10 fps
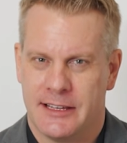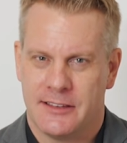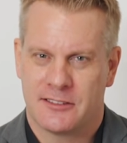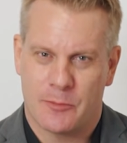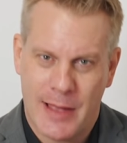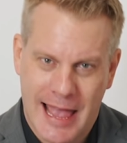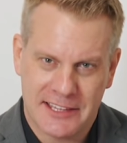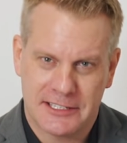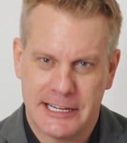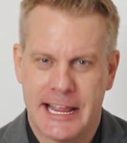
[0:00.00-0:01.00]

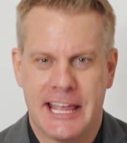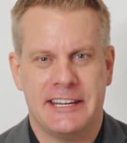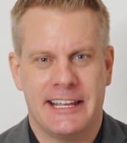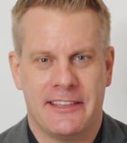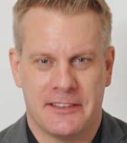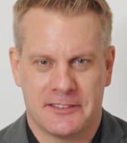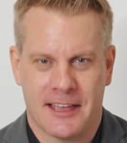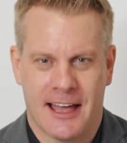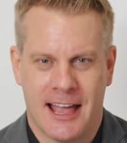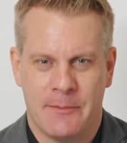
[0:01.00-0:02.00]
surpassing India at this
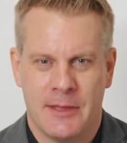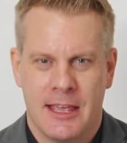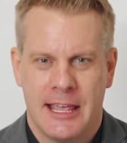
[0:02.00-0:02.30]
time